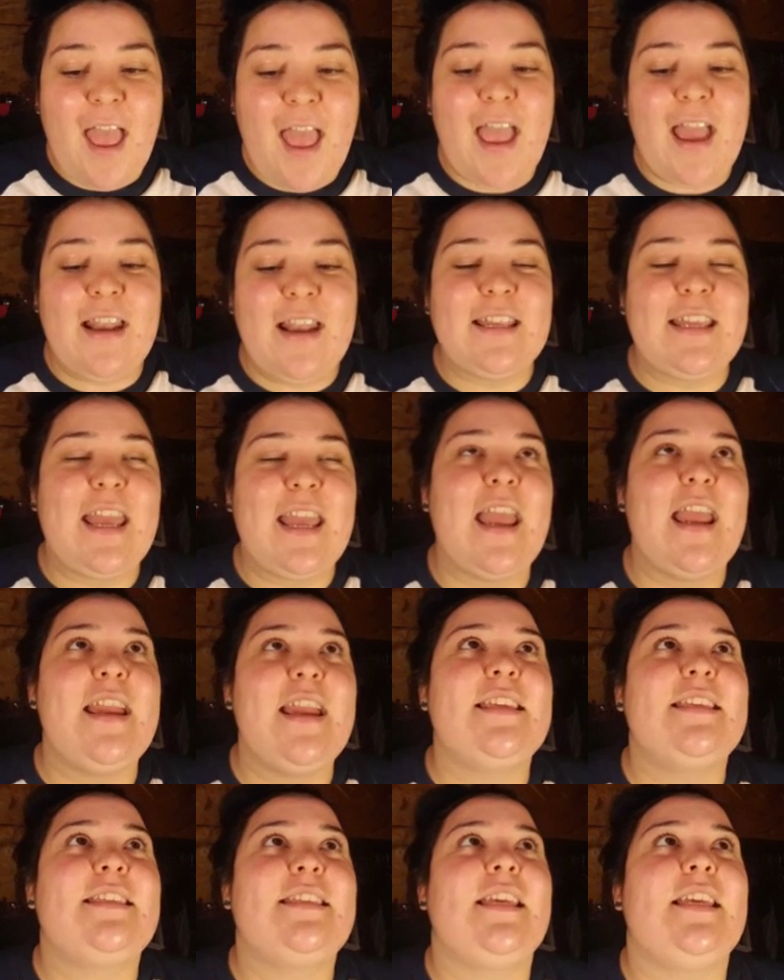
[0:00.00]
And
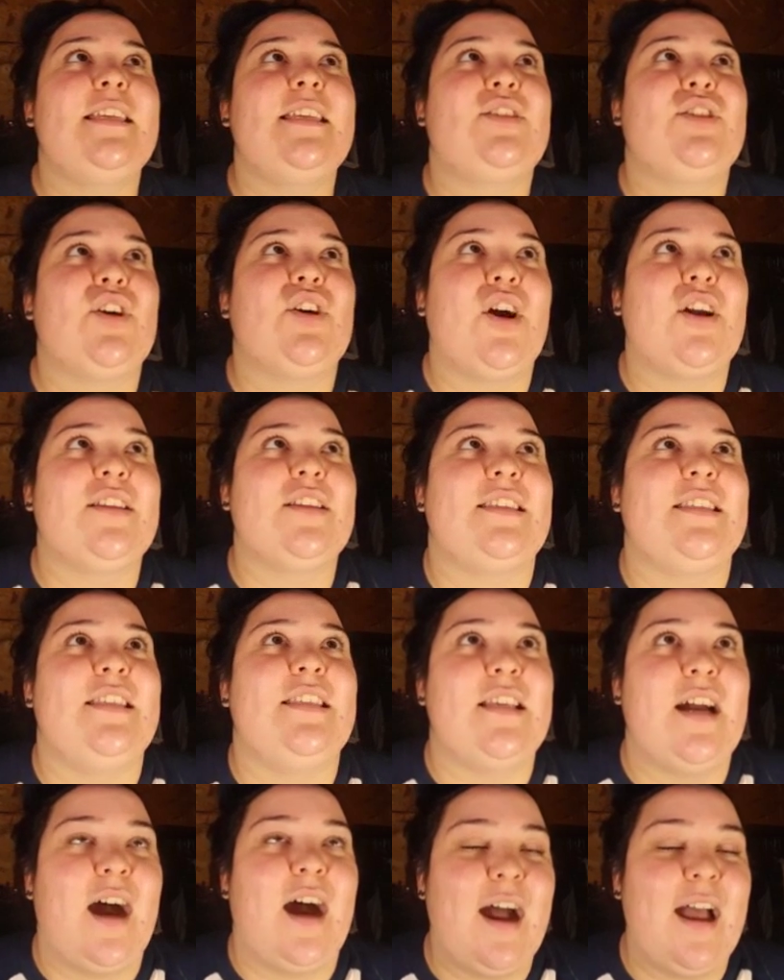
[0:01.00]
Casey starts
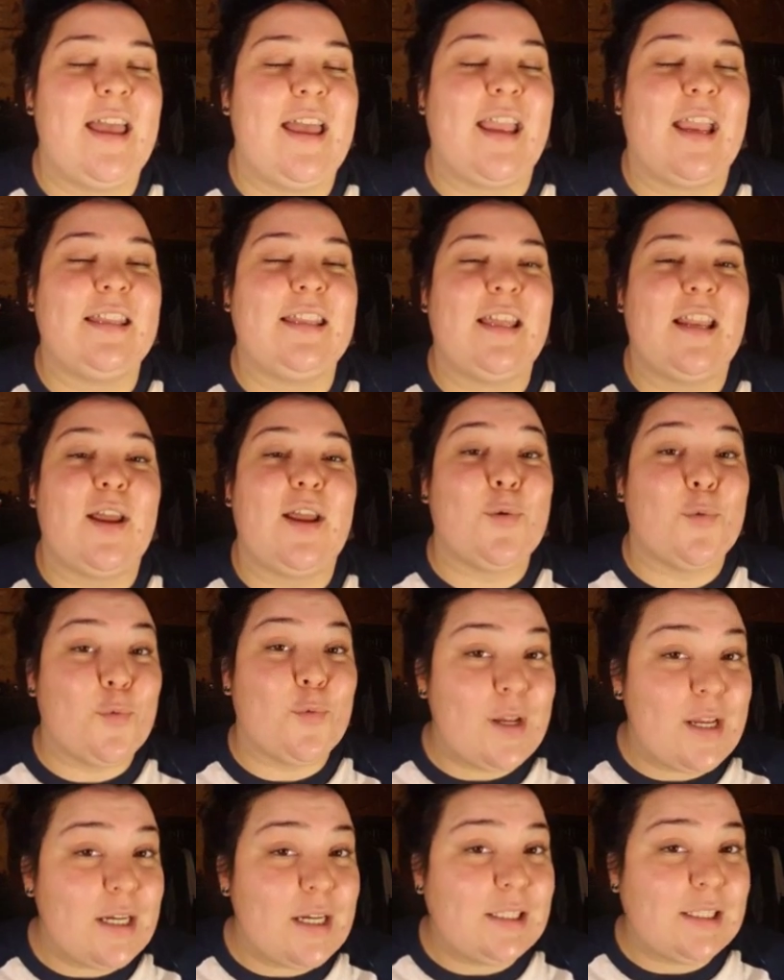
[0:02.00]
dying, and then I
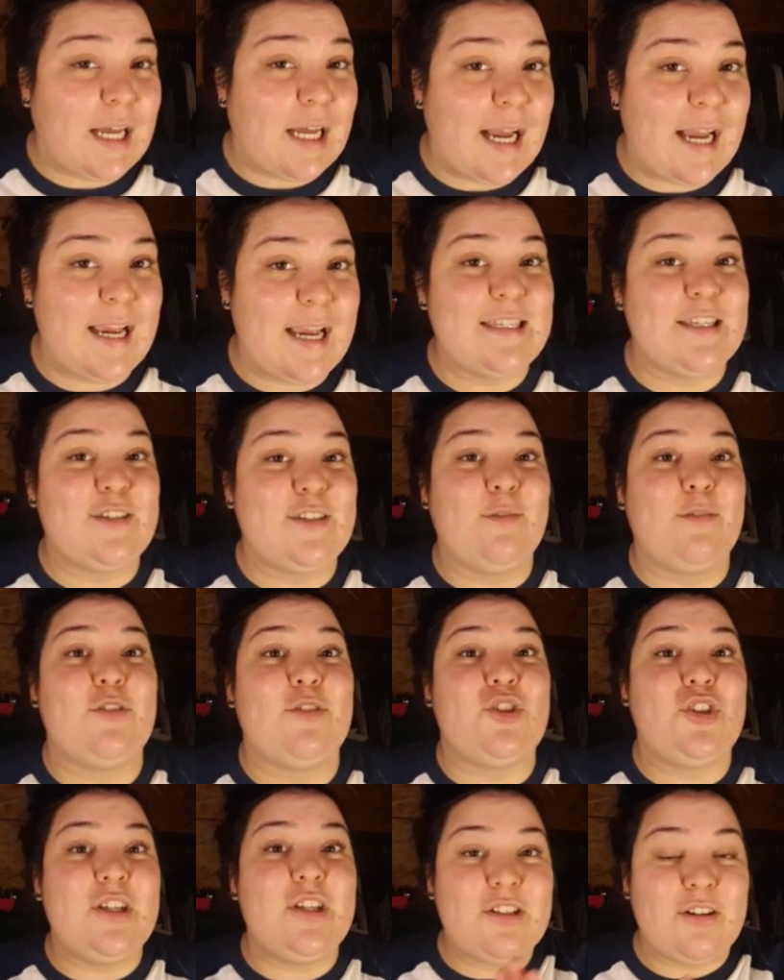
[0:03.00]
realize, as soon as
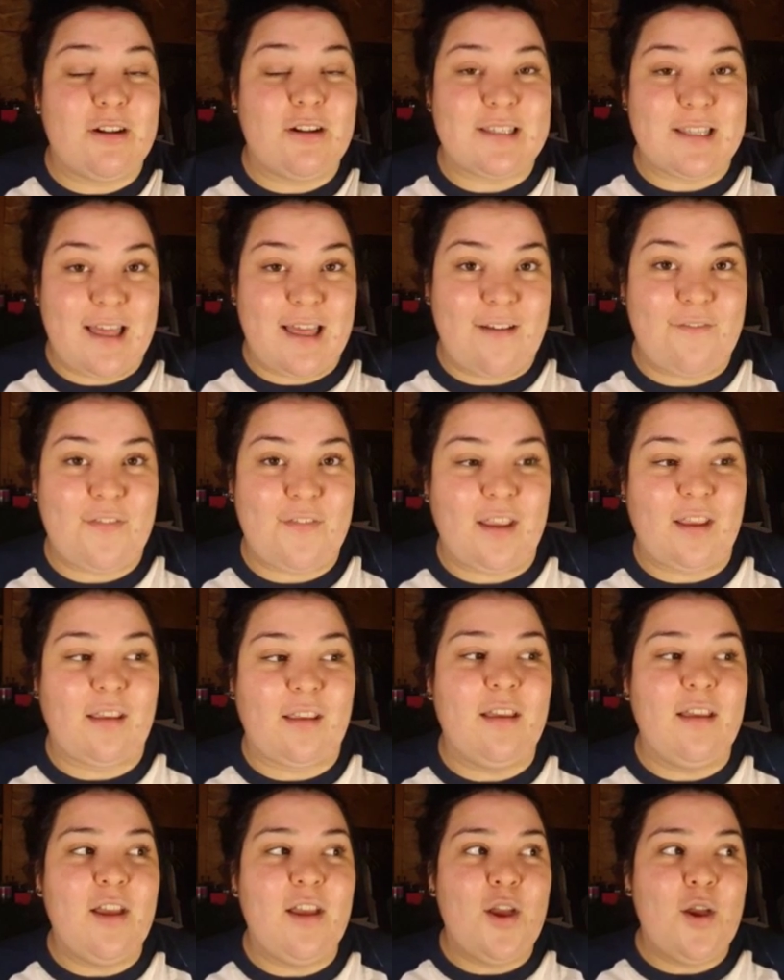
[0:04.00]
she starts
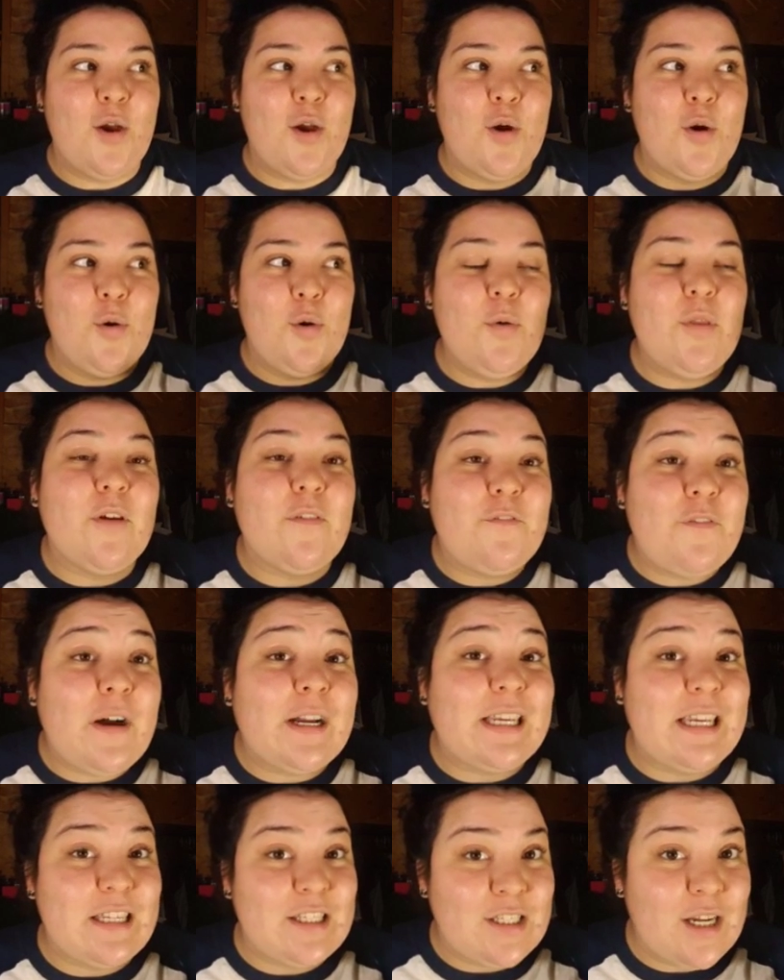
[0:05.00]
laughing, who the
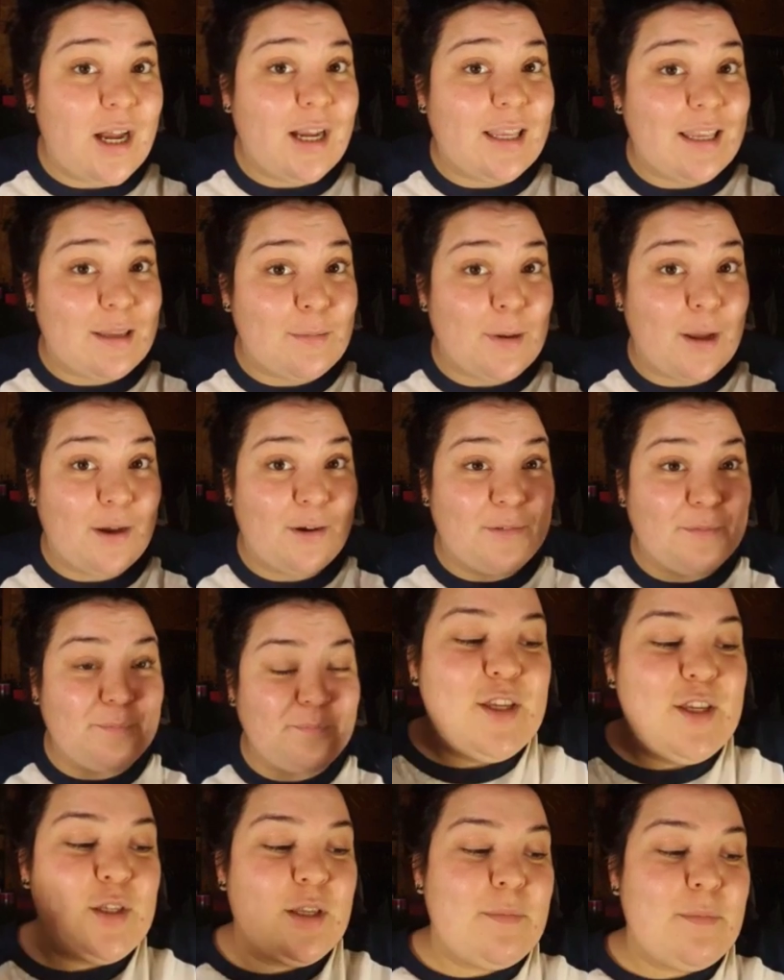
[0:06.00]
fuck he's talking about.
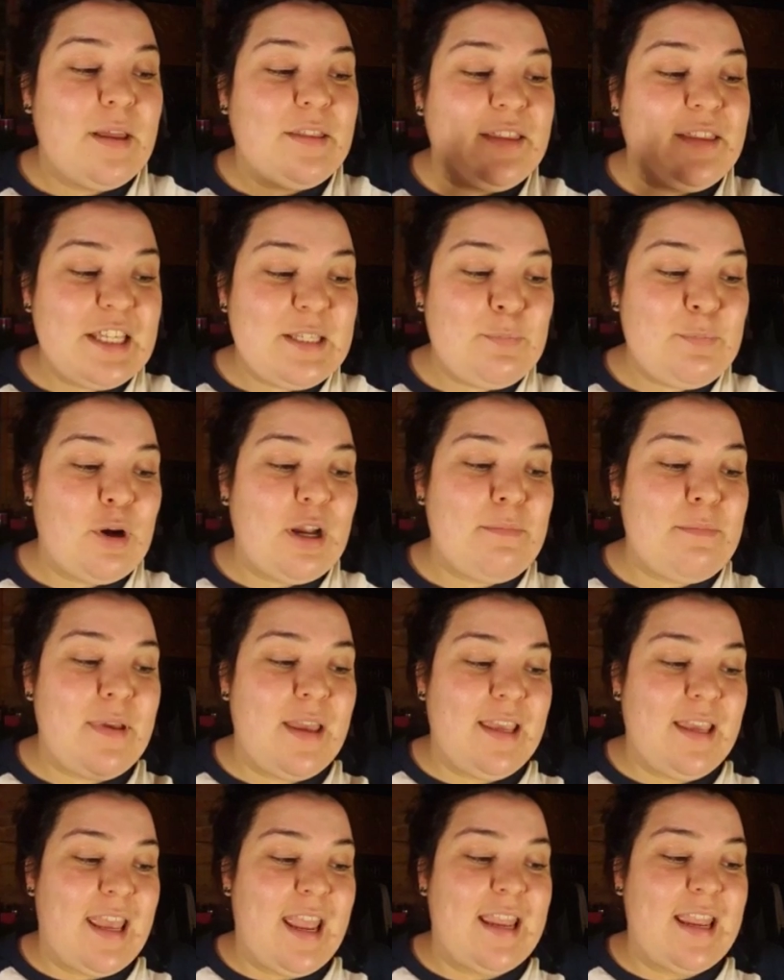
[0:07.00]
So at this point,
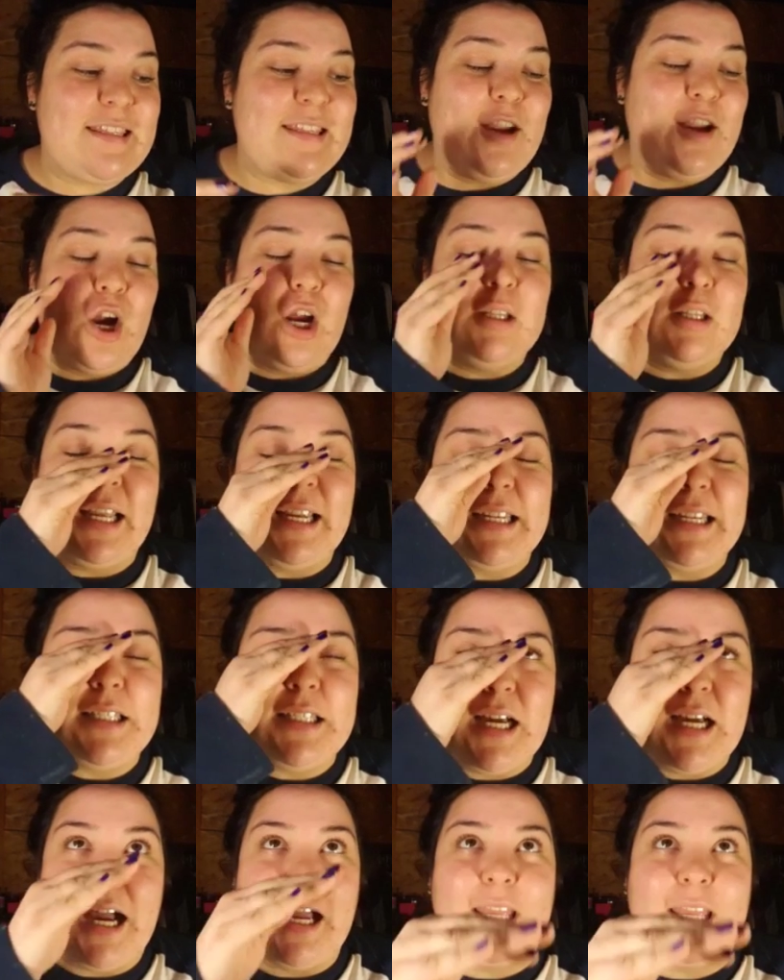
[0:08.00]
me and Casey are like
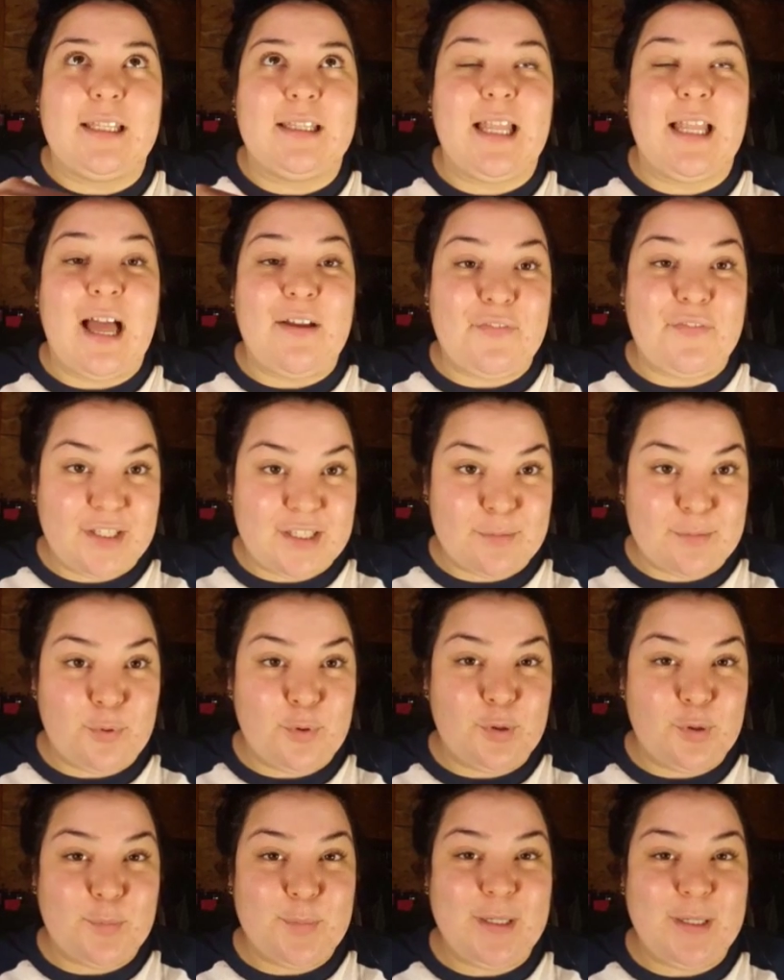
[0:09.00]
dying laughing in the
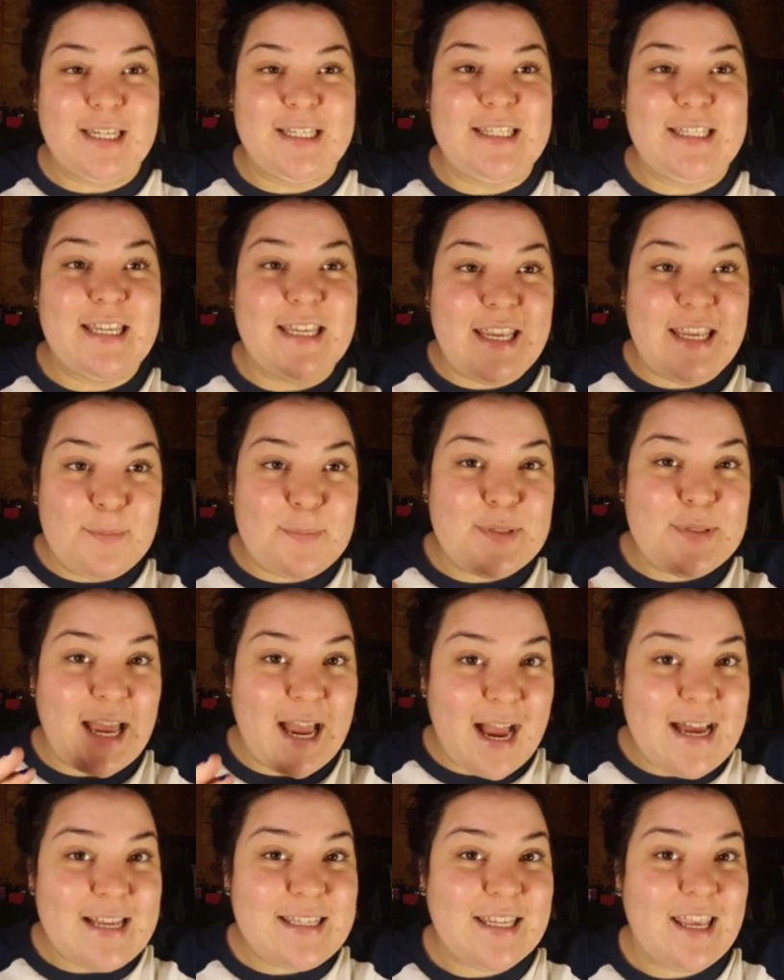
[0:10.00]
pool because he keeps
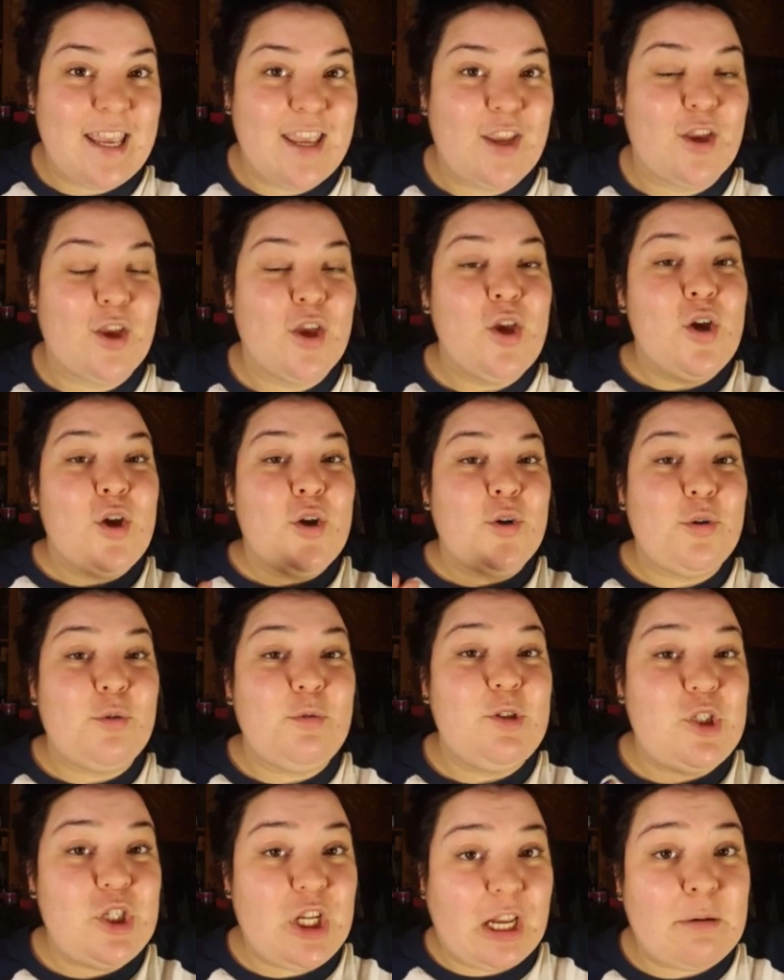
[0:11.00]
asking
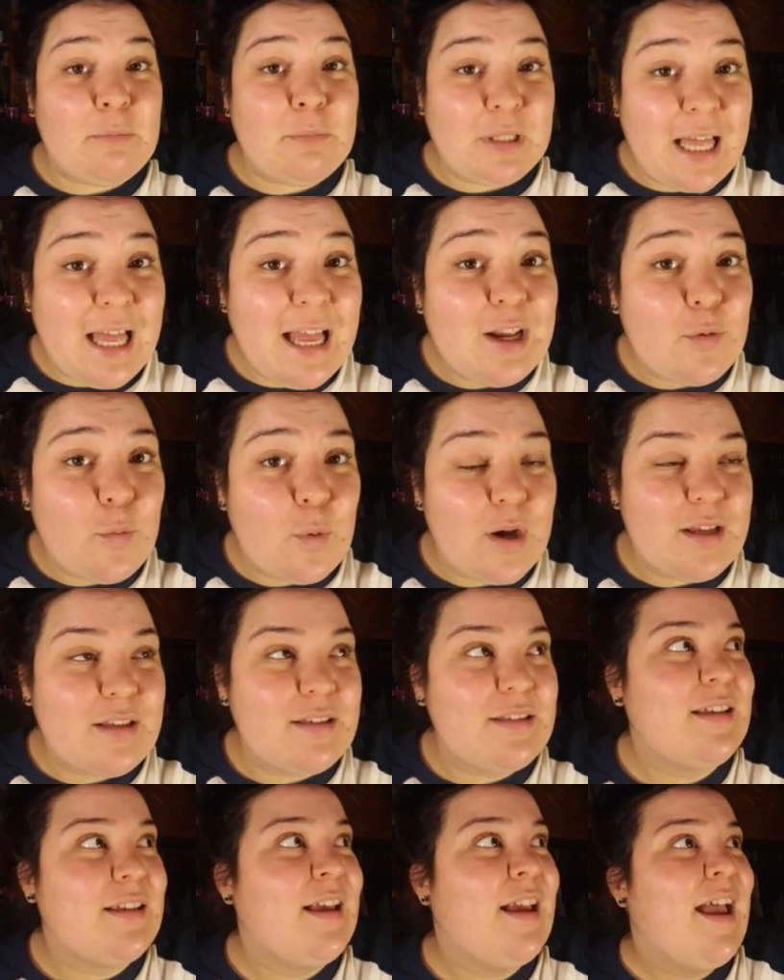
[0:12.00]
who Jigga Black
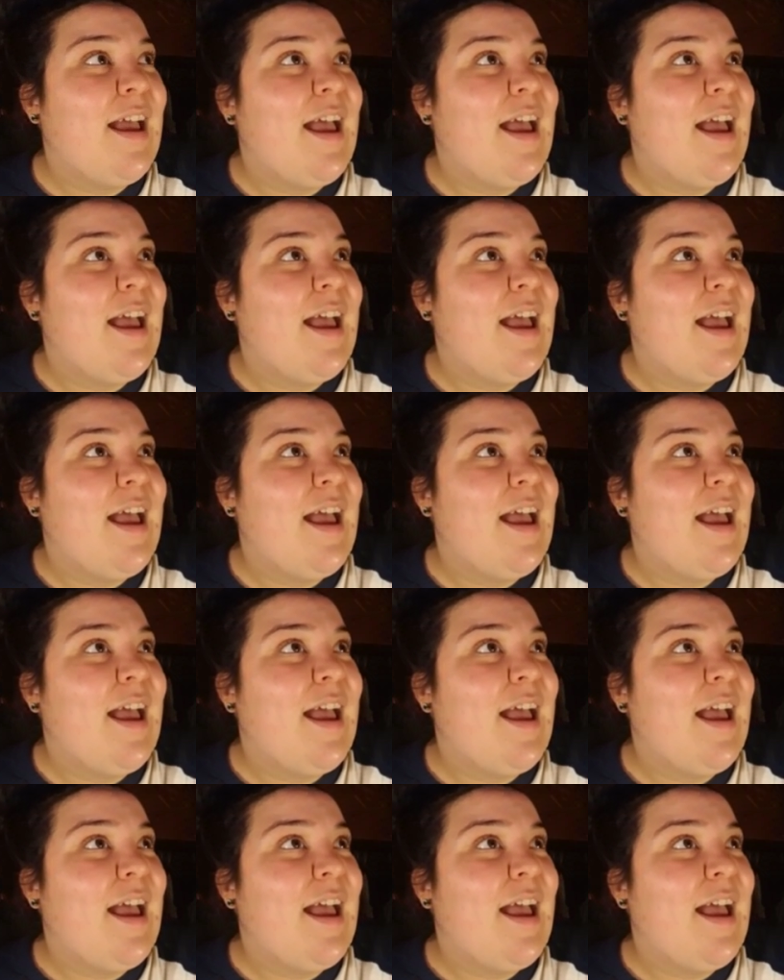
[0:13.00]
was.